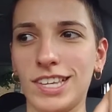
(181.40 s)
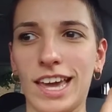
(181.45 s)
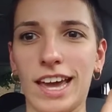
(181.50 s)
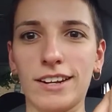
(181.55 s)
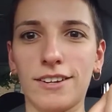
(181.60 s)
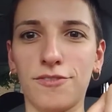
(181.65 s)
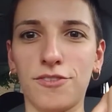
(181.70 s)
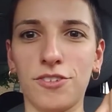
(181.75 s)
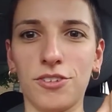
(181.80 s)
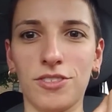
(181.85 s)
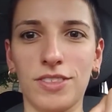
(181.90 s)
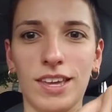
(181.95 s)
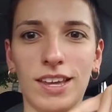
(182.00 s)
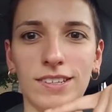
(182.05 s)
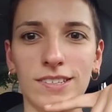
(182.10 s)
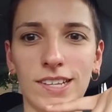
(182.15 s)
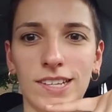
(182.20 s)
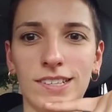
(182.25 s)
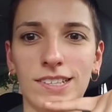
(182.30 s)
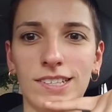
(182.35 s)
scan a few
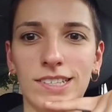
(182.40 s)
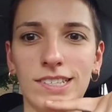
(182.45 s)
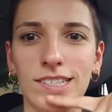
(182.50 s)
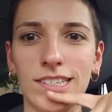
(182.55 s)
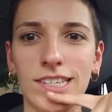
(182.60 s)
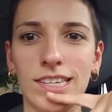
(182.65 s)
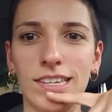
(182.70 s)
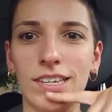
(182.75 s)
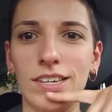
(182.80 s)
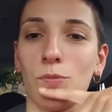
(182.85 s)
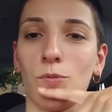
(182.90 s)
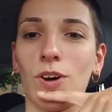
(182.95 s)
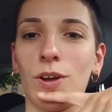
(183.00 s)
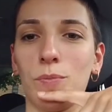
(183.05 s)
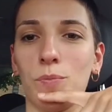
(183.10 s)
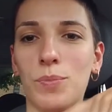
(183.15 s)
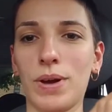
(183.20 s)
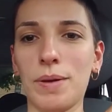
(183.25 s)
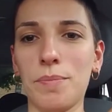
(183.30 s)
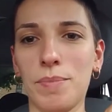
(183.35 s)
things and see
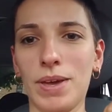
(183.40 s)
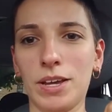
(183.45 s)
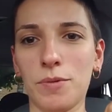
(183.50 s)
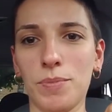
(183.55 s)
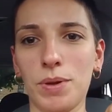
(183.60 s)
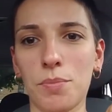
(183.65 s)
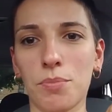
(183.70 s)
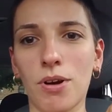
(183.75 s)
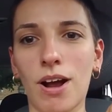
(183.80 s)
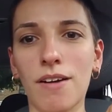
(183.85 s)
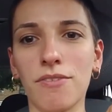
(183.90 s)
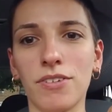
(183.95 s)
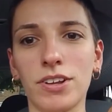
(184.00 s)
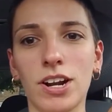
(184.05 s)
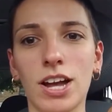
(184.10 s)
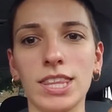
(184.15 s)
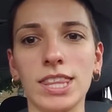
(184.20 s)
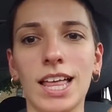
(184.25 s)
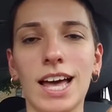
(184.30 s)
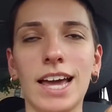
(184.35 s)
what might make me profit
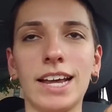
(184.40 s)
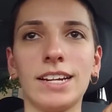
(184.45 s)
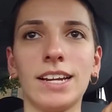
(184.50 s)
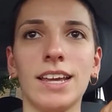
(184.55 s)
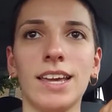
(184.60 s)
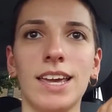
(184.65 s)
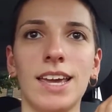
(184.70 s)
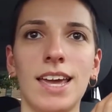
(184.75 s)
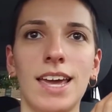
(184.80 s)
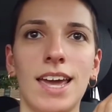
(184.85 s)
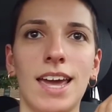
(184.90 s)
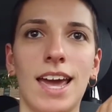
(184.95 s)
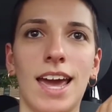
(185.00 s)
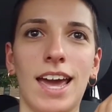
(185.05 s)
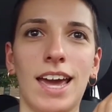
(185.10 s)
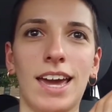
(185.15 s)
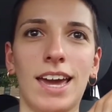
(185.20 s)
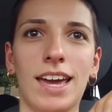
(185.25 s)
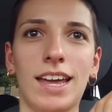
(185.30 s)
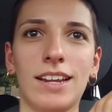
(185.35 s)
online.
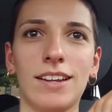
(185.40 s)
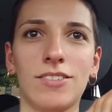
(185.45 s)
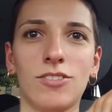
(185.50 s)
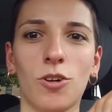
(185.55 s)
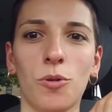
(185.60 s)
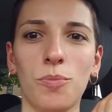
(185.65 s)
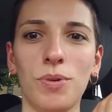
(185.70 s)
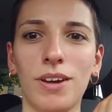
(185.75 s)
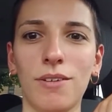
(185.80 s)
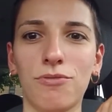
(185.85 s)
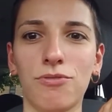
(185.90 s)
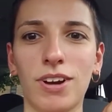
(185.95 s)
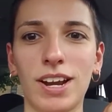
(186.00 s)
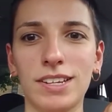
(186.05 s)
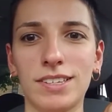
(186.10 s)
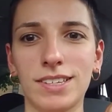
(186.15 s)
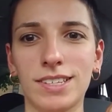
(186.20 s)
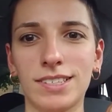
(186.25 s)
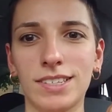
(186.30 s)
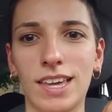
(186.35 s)
And don't be
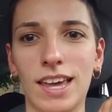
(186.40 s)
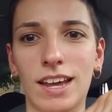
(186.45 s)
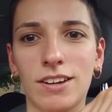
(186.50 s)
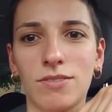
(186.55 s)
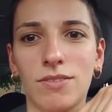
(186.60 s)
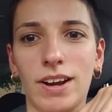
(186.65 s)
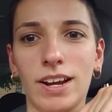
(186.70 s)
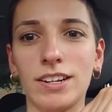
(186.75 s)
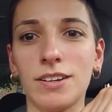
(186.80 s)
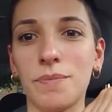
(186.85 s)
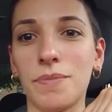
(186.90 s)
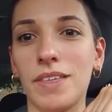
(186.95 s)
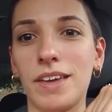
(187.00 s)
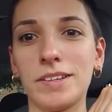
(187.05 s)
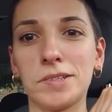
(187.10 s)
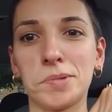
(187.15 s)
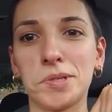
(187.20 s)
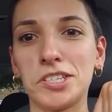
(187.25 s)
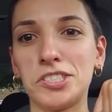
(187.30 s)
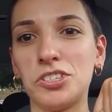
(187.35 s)
afraid to scan random
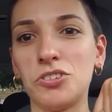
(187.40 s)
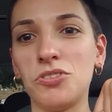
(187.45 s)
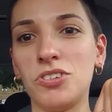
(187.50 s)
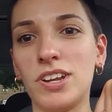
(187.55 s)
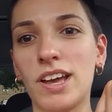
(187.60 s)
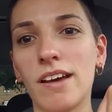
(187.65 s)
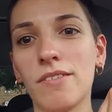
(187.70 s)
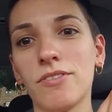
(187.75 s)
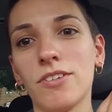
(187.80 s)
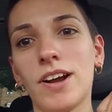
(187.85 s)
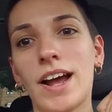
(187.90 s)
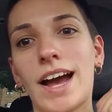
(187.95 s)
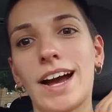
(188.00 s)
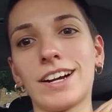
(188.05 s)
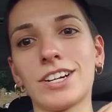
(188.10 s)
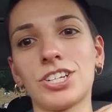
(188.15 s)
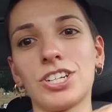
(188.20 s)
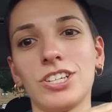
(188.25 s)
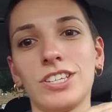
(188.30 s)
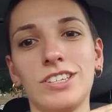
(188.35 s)
things, because you never
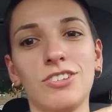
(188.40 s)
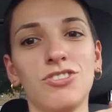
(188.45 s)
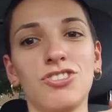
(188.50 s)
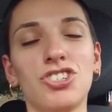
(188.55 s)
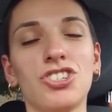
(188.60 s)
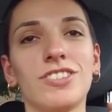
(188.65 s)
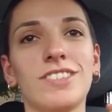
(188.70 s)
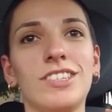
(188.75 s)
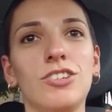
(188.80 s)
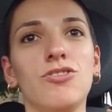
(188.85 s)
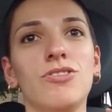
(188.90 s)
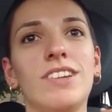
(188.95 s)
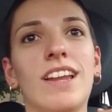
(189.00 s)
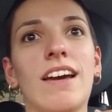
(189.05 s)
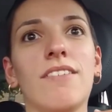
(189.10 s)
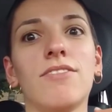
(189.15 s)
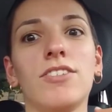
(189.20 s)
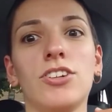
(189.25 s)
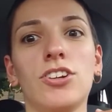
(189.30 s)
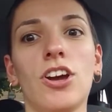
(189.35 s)

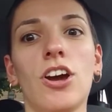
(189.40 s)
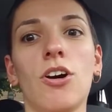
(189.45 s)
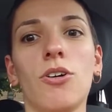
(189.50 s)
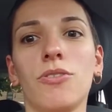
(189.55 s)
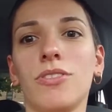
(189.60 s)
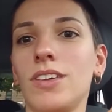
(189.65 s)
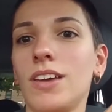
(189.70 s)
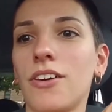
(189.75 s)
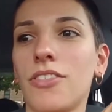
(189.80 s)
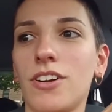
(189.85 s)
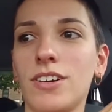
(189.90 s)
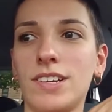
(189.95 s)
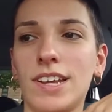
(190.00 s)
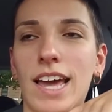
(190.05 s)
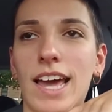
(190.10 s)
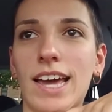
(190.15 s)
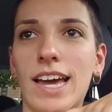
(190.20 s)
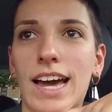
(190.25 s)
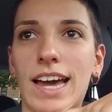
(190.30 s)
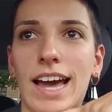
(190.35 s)
know. The other
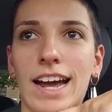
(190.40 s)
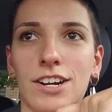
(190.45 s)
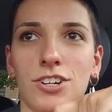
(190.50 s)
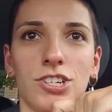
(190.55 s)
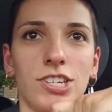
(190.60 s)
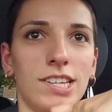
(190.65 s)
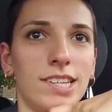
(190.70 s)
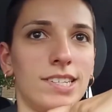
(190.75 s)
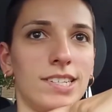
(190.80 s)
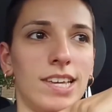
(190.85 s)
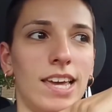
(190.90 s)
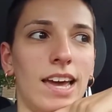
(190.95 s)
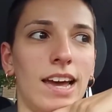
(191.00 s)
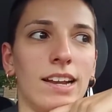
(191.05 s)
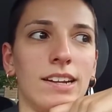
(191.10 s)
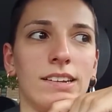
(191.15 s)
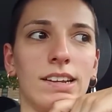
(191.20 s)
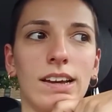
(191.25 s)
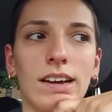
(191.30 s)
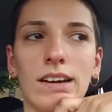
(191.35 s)
day I actually
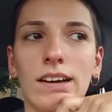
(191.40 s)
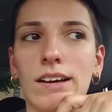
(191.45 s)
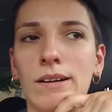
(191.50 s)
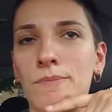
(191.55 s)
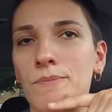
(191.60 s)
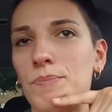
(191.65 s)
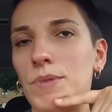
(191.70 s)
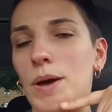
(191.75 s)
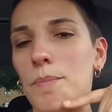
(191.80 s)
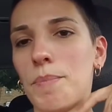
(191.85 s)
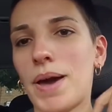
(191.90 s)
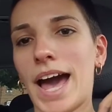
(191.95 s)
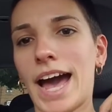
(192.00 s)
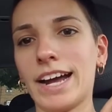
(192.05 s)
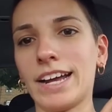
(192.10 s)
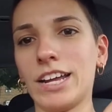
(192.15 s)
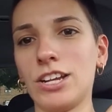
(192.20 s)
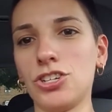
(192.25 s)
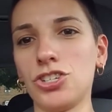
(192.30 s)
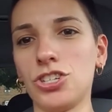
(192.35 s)
scanned a
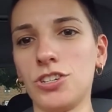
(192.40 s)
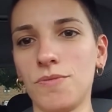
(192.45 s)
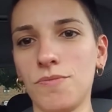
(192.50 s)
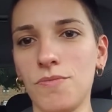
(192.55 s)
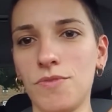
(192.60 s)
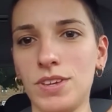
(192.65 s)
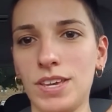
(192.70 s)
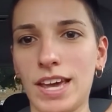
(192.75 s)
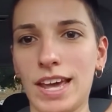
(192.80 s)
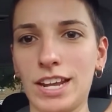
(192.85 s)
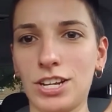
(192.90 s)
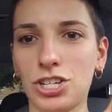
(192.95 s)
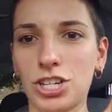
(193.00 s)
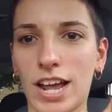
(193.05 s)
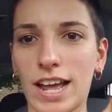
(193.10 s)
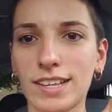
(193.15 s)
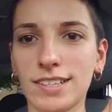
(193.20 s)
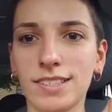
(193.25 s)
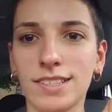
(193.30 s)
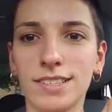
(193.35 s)
packaged
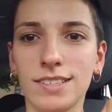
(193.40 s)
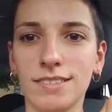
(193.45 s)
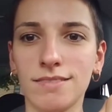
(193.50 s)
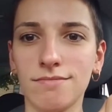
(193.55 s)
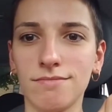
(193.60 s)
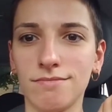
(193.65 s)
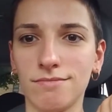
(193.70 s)
VHS